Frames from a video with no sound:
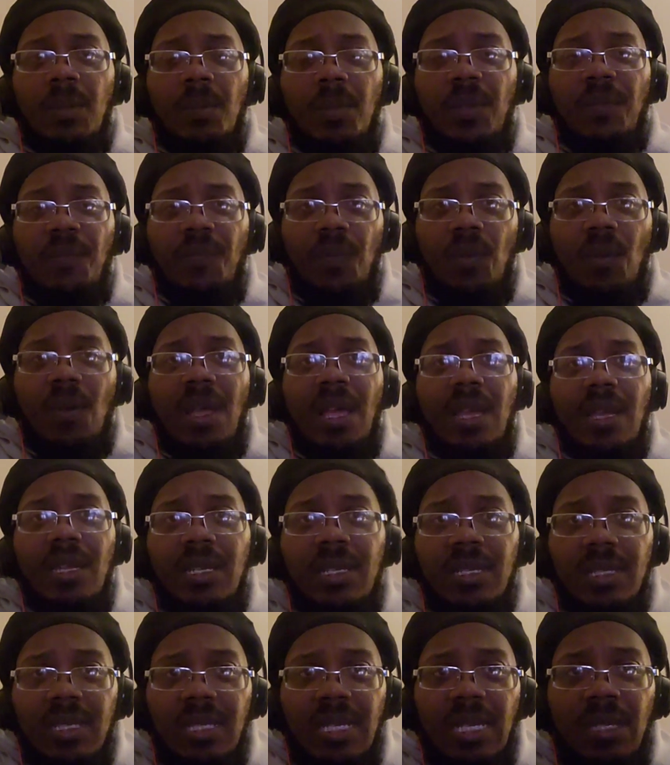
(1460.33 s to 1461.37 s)
Before I
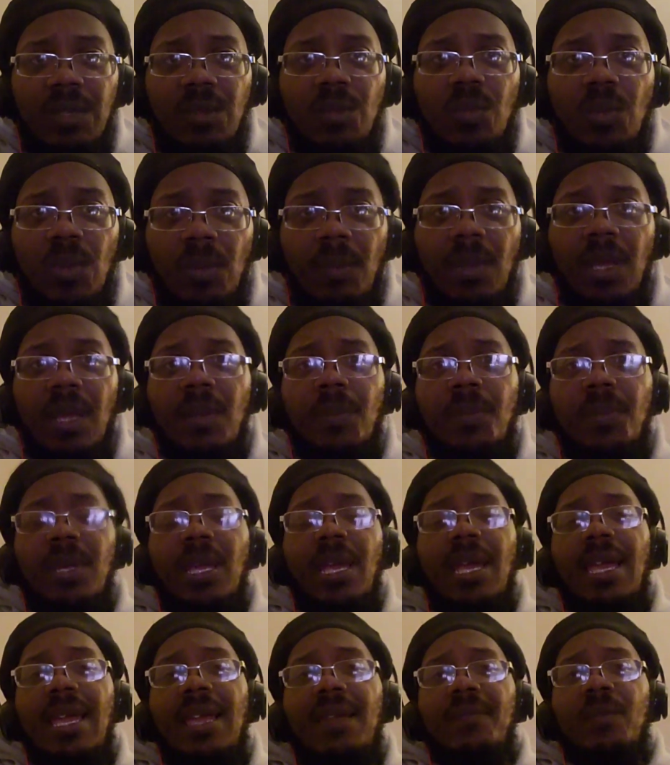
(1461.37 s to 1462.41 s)
continue with my
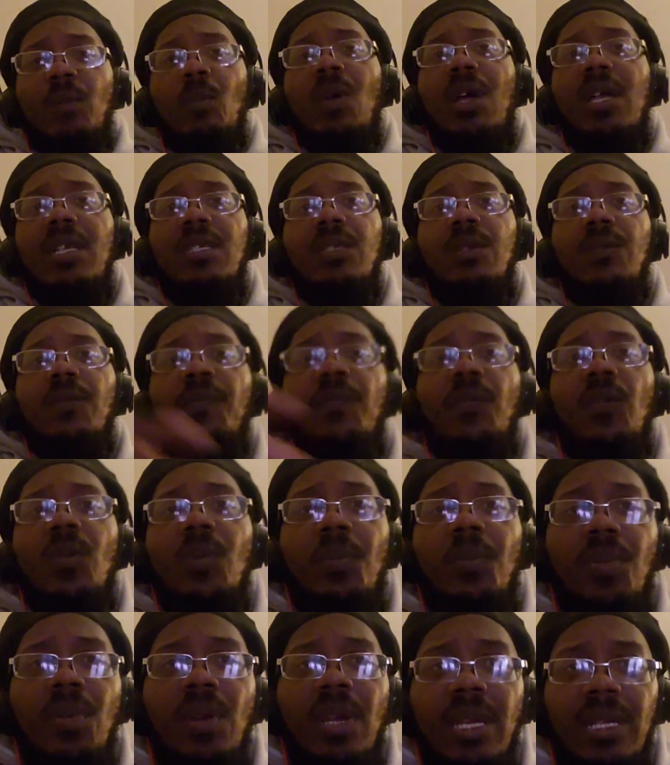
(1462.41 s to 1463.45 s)
opinion, I haven't watched the full
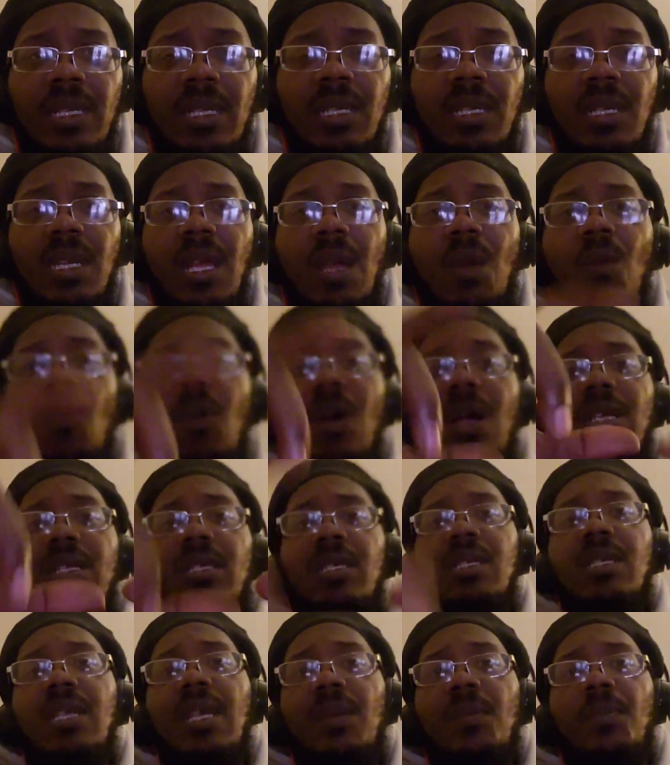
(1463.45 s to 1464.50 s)
product. I
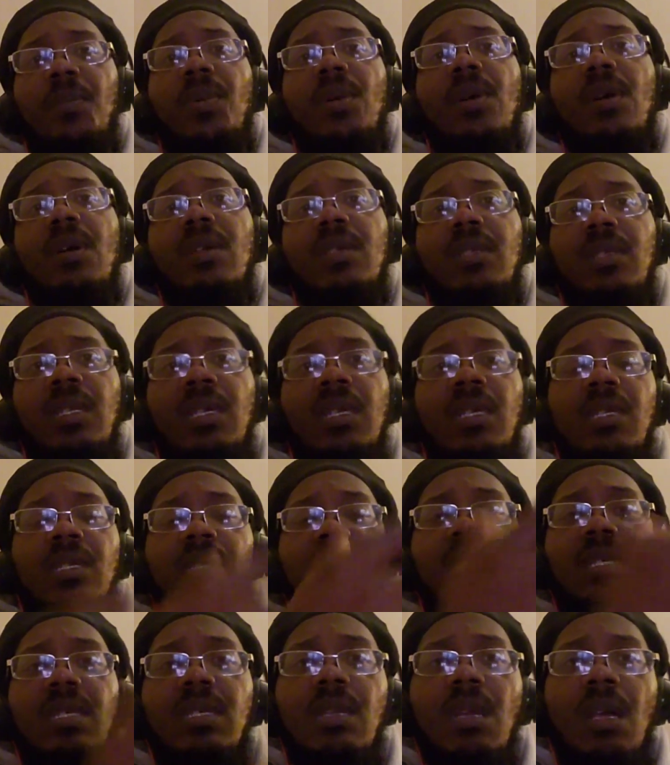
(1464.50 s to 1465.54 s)
watched that part.
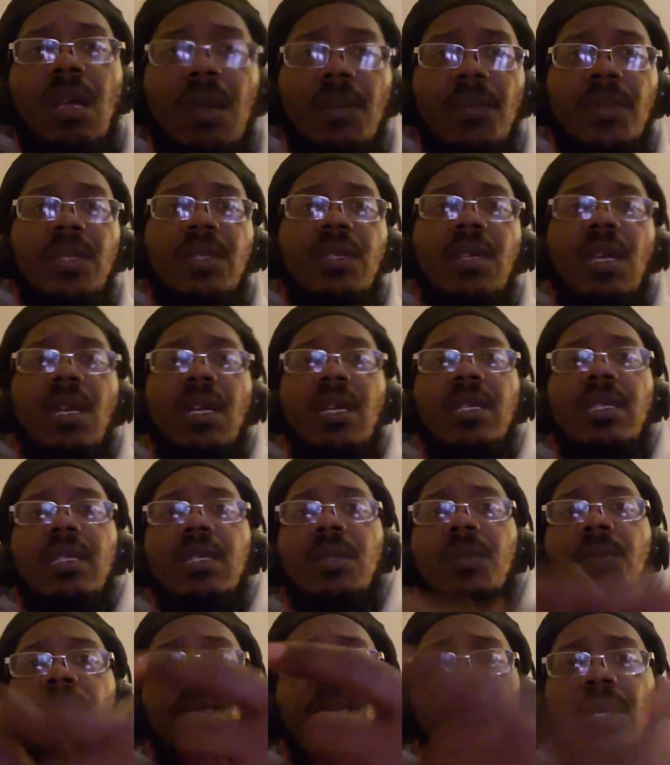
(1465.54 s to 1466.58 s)
This commentary
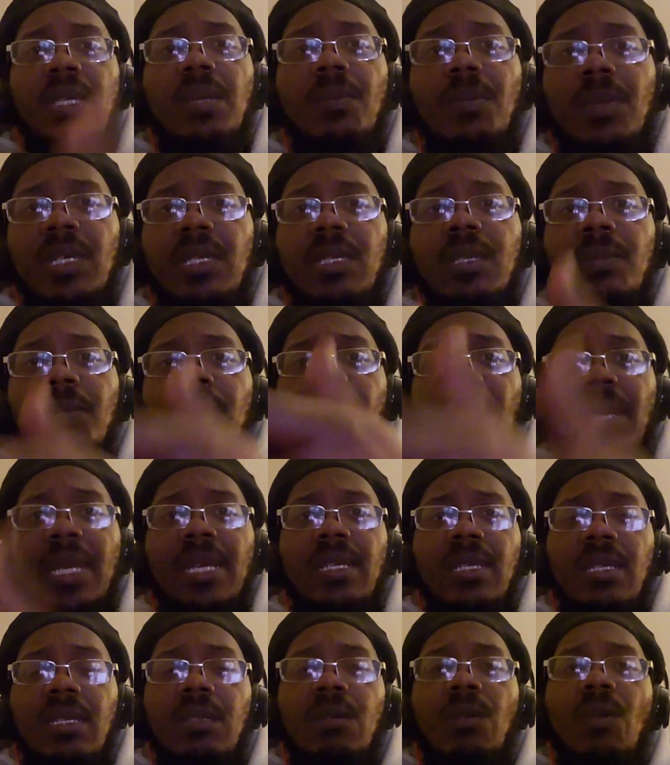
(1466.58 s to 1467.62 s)
is pretty much
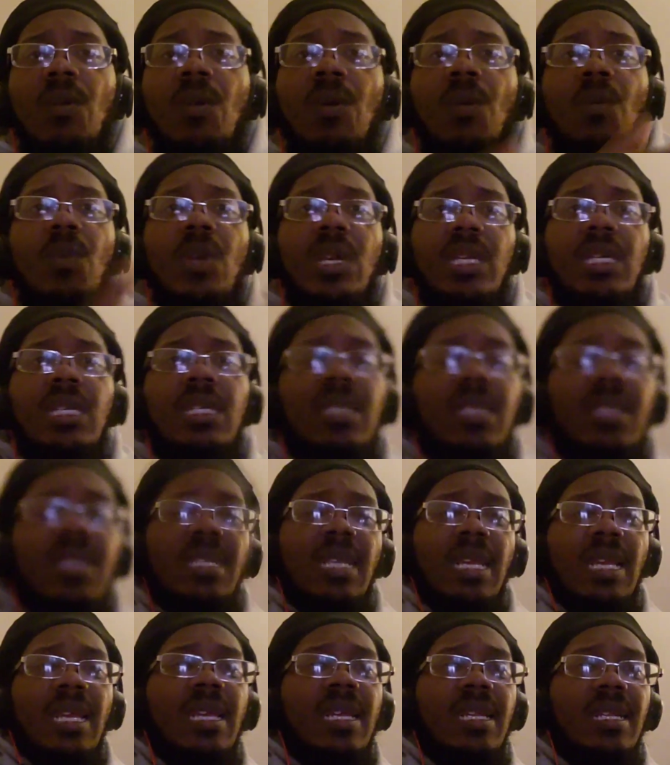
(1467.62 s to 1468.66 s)
based on what he
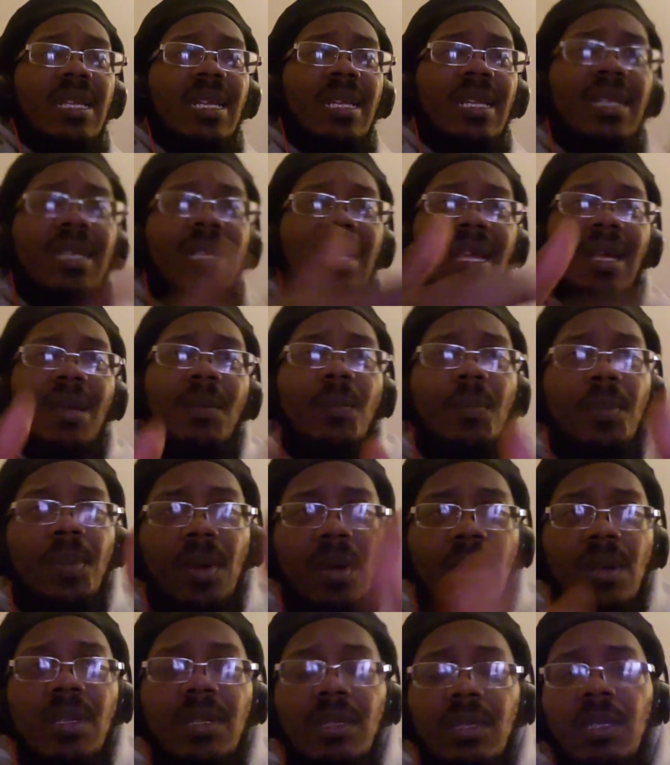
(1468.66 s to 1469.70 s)
said in that
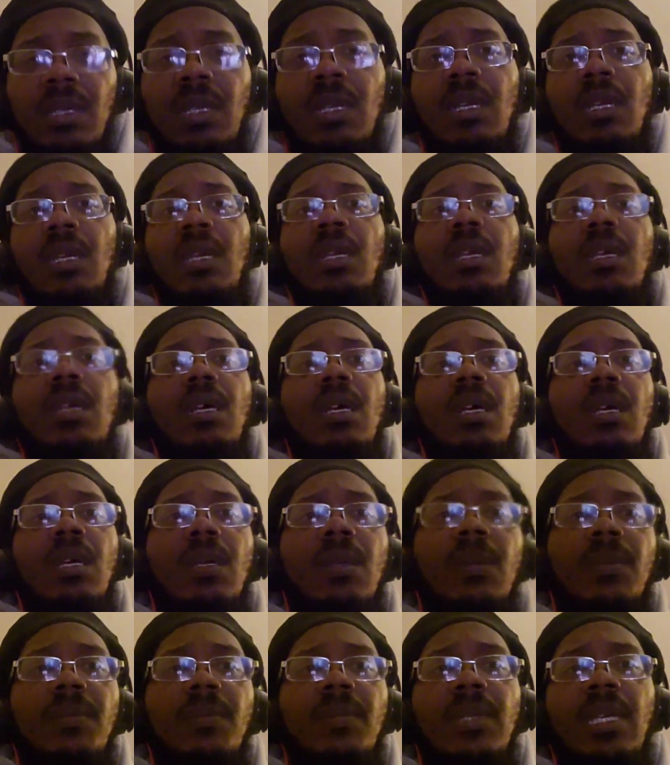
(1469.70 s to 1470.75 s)
part.
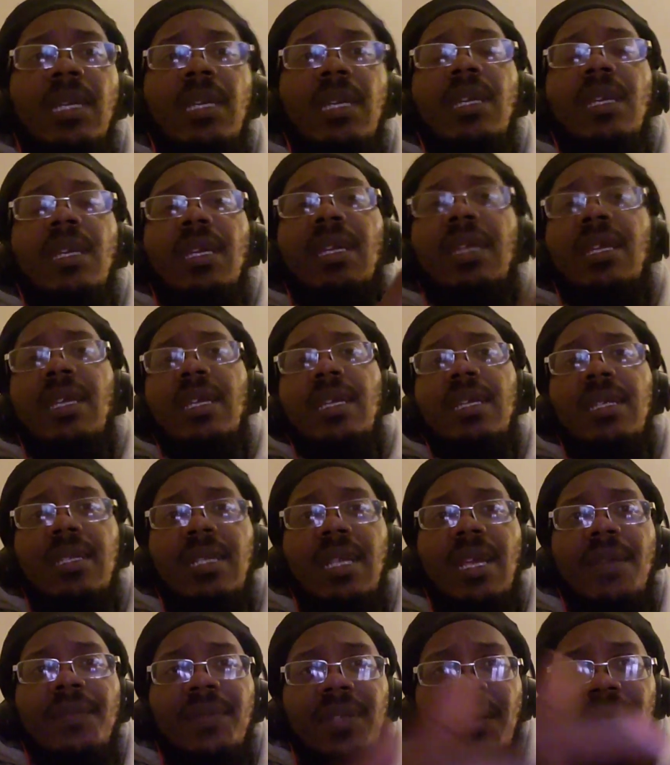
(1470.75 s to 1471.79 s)

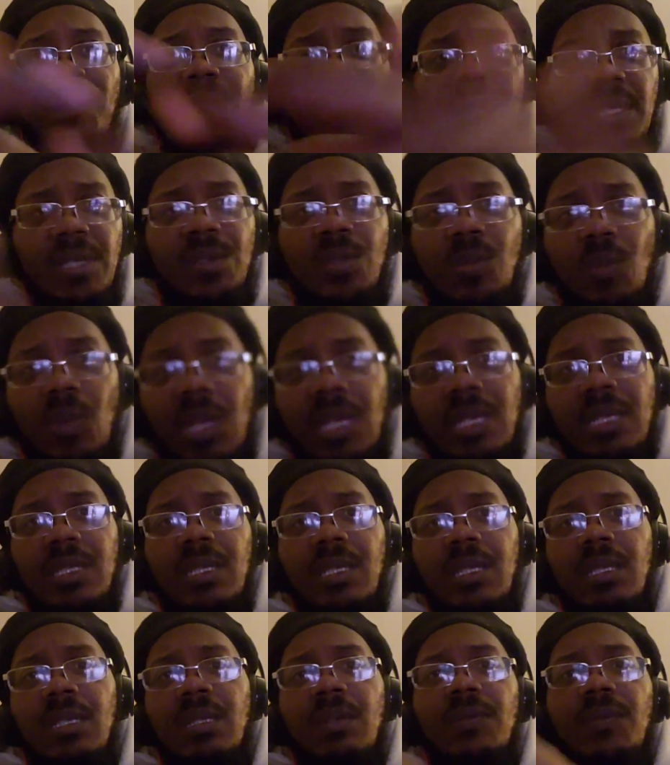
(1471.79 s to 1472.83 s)
And after I finish
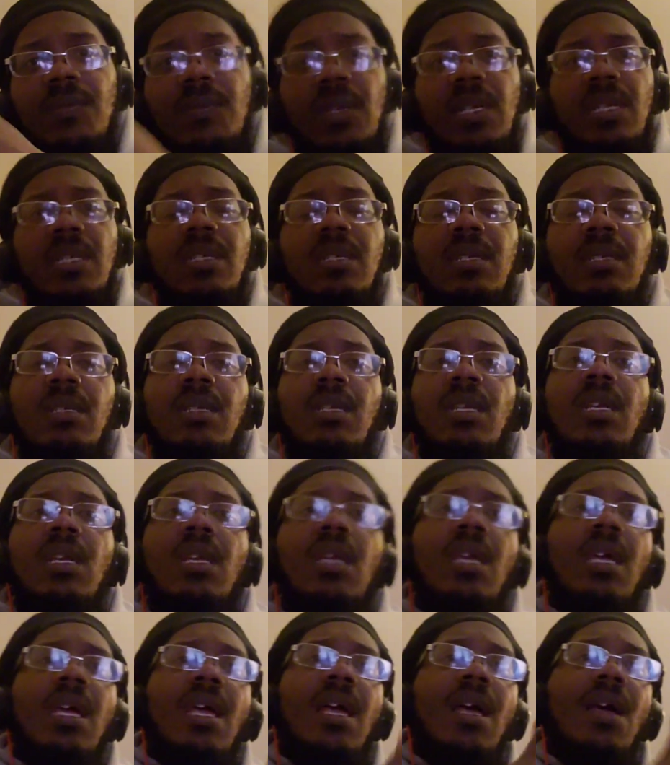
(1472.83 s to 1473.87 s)
watching the rest,
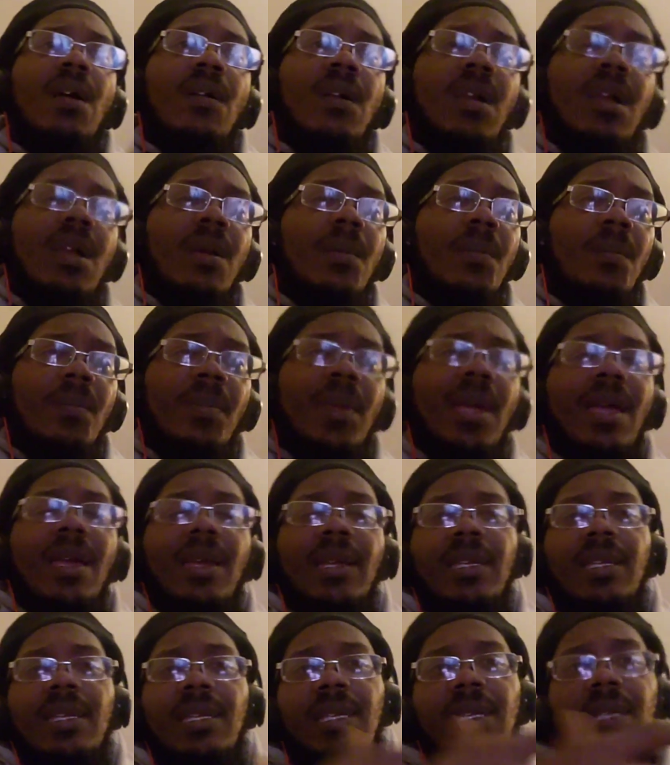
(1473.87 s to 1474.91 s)
I'll come
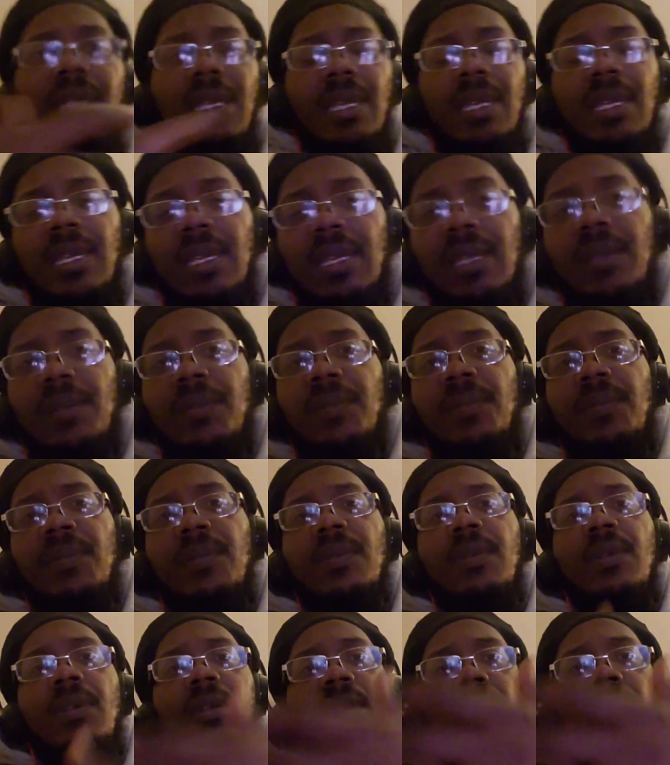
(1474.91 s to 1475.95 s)
back and give
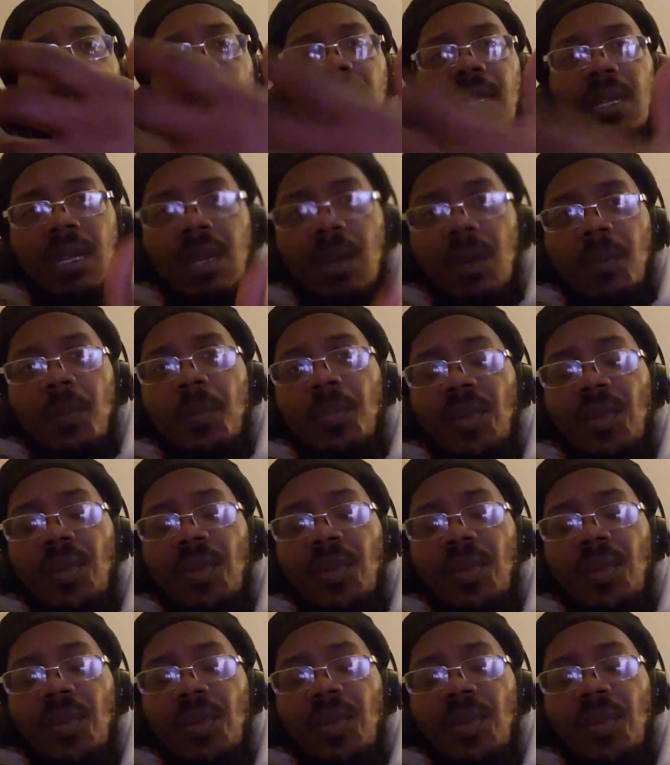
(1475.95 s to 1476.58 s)
a